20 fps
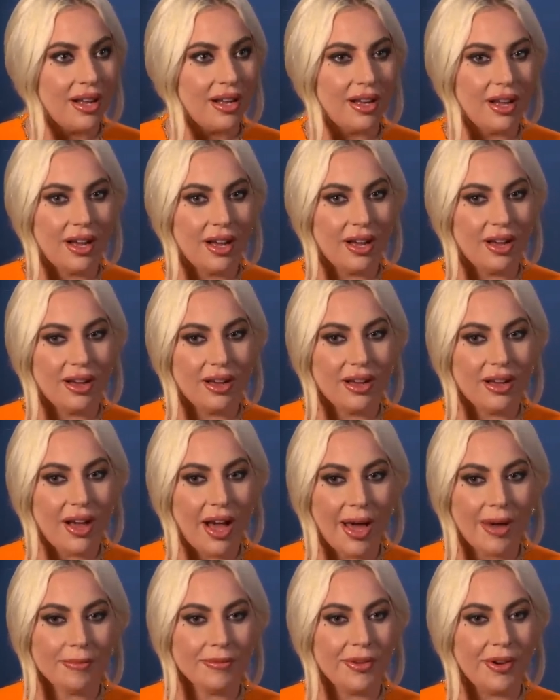Uh,
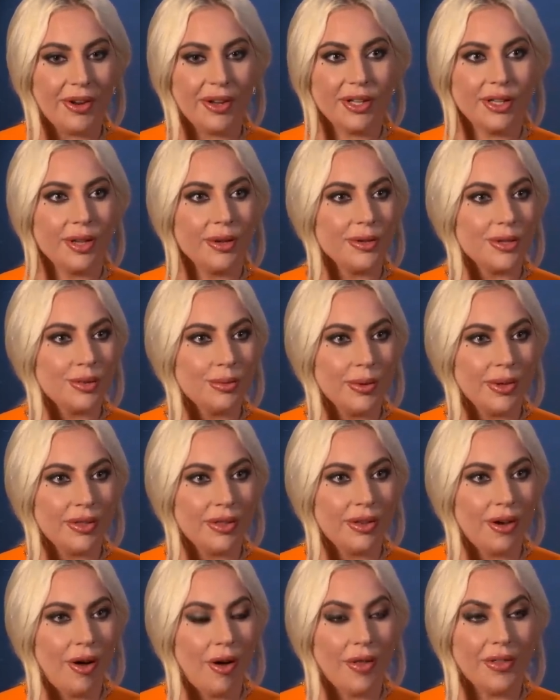I'm very close with
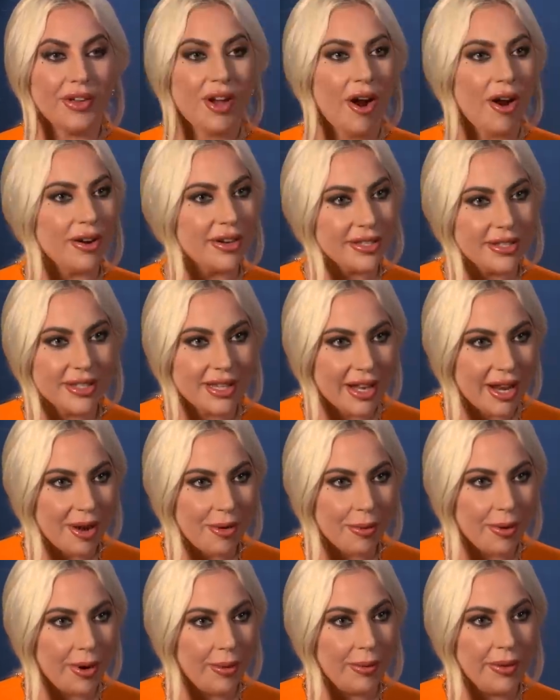all the artists that I
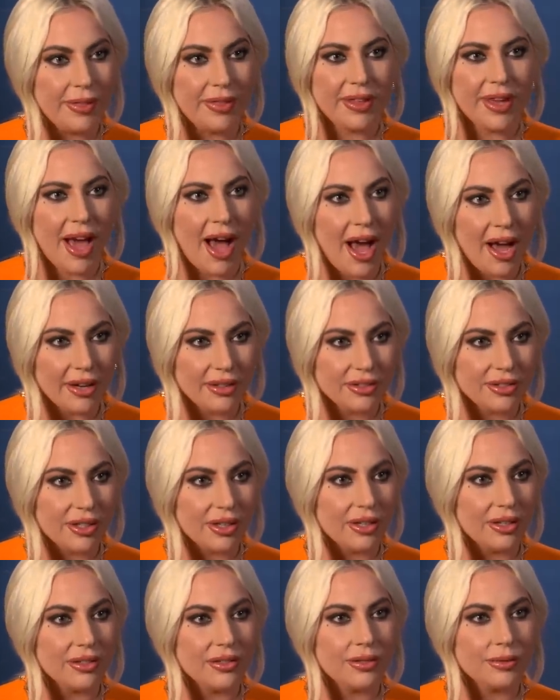work with, the
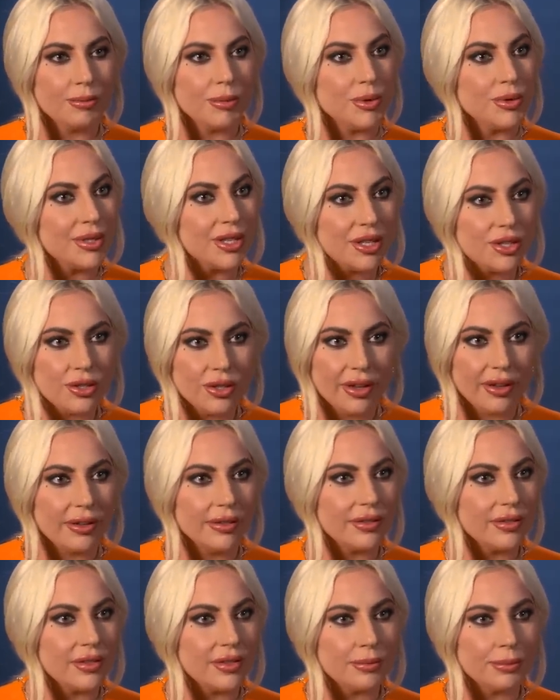actors,
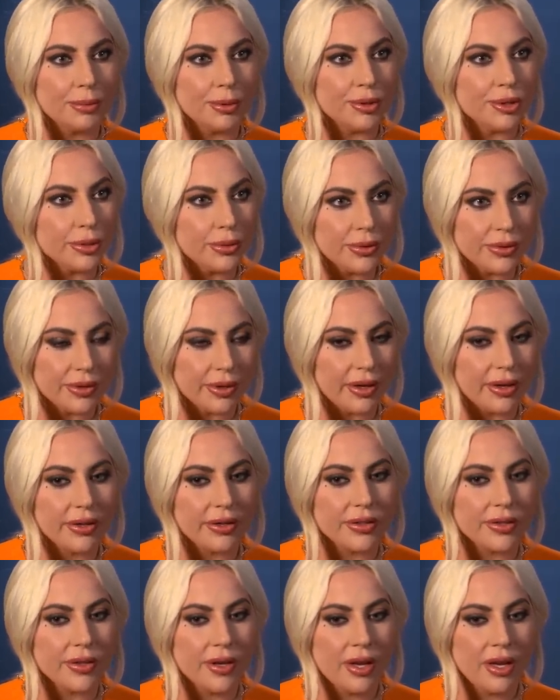musicians,
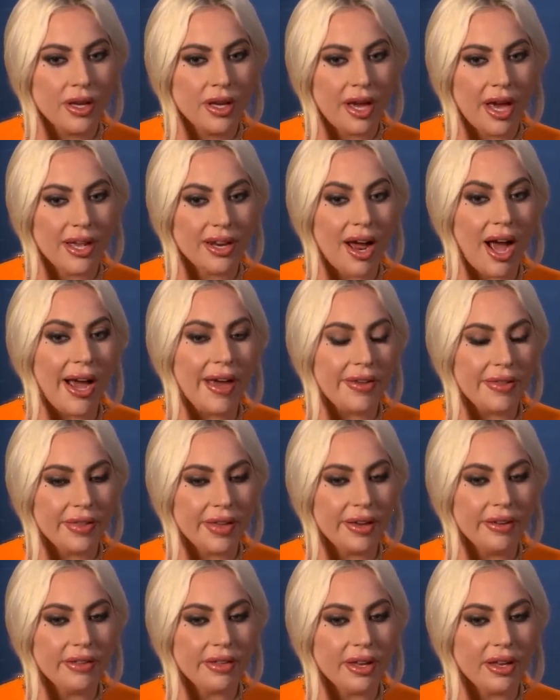producers, and I
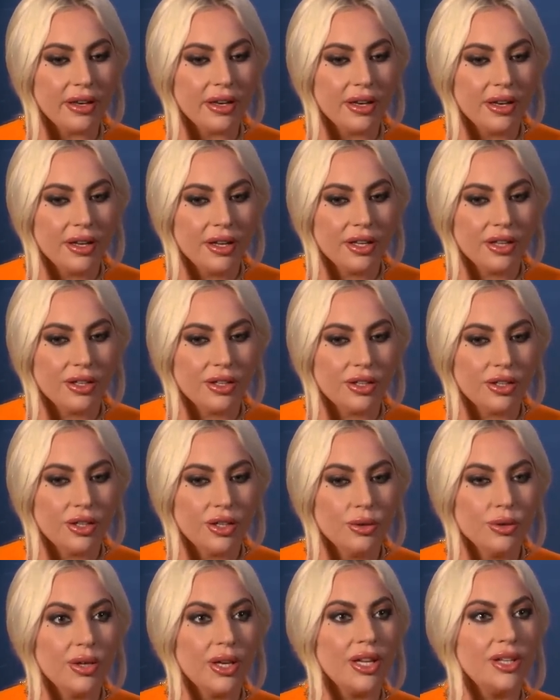think that
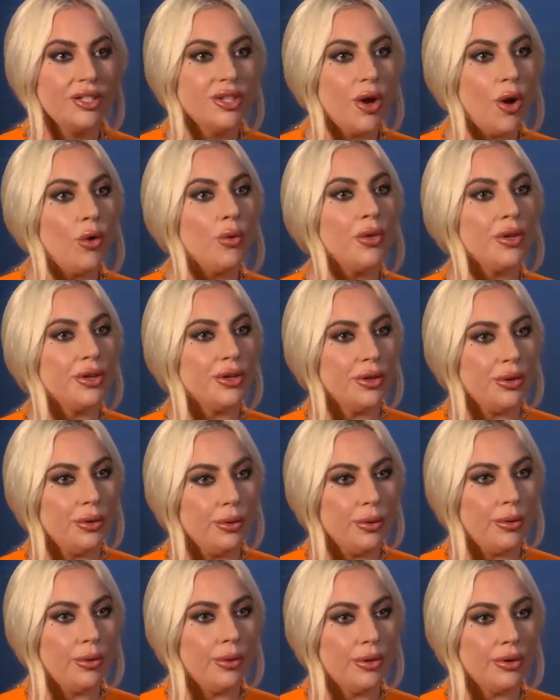you can know that
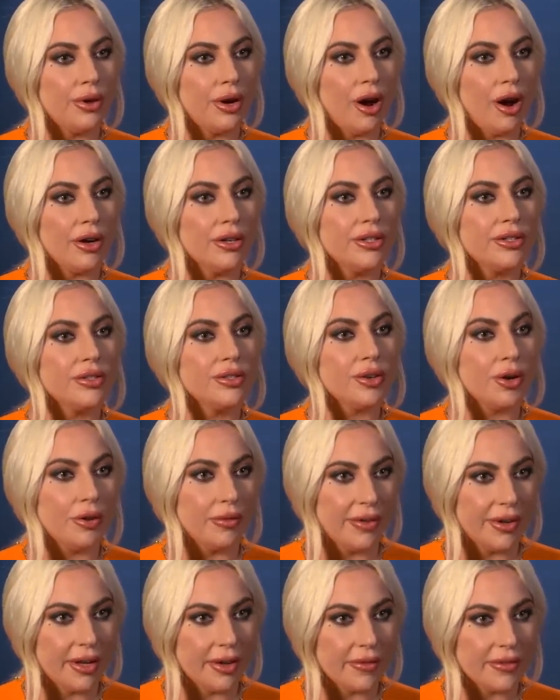you are
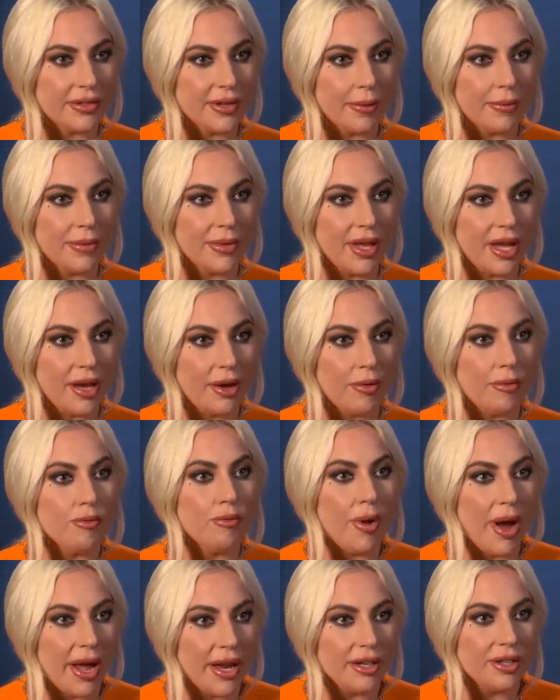deserving of something
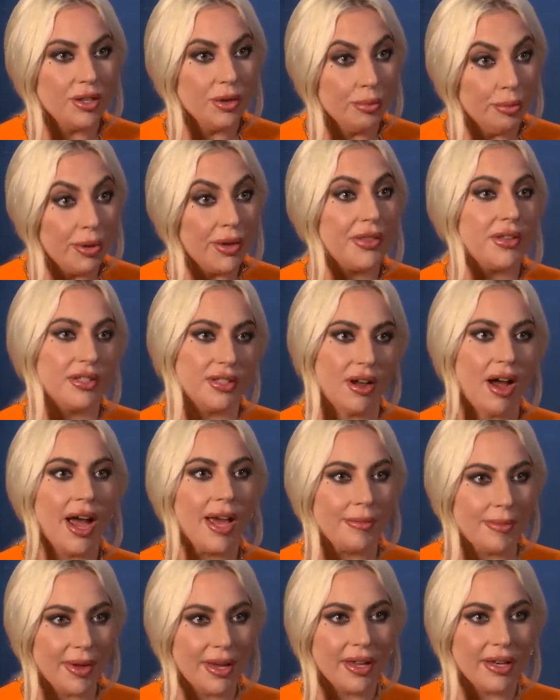when you put the
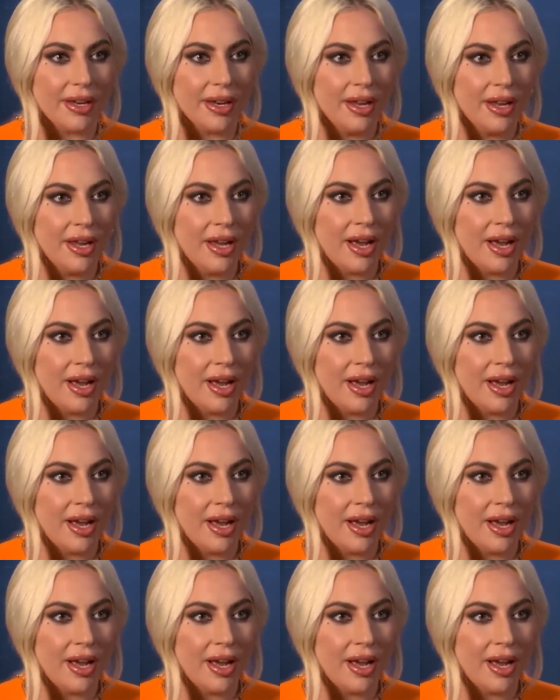time in.